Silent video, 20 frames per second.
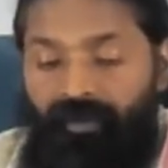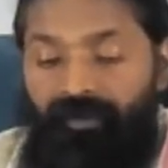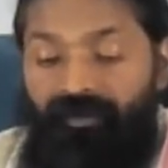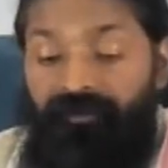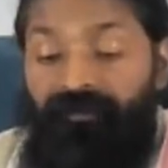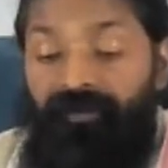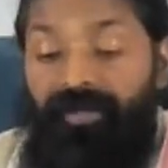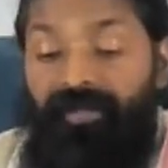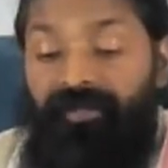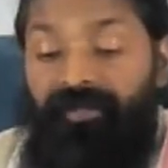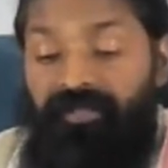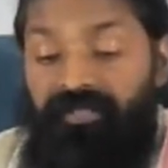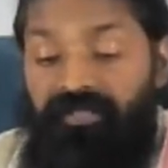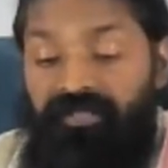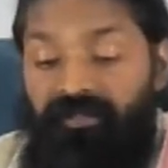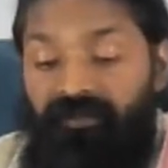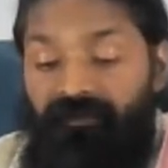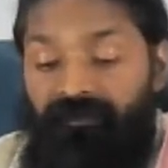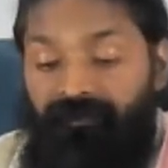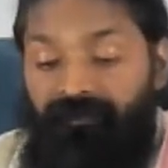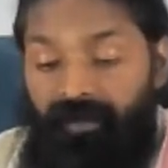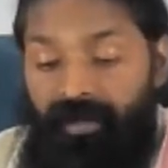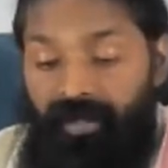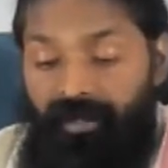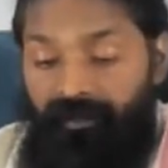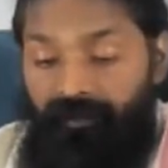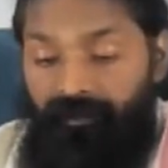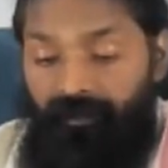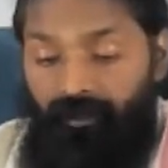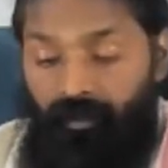If I can still
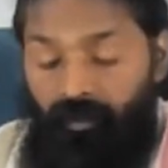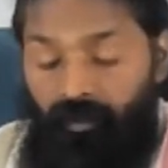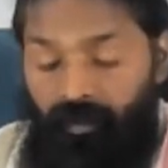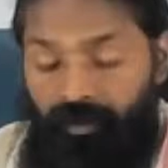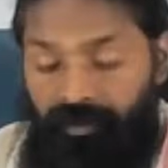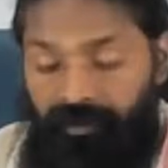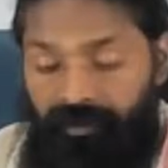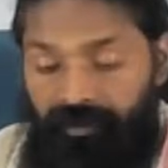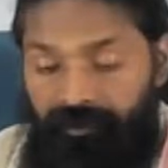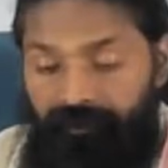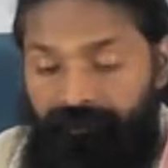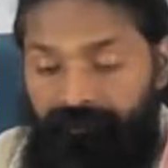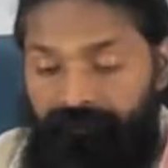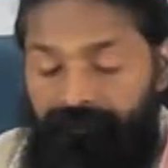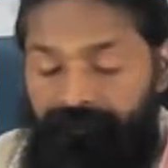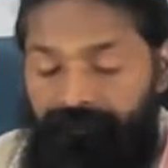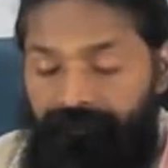find the question.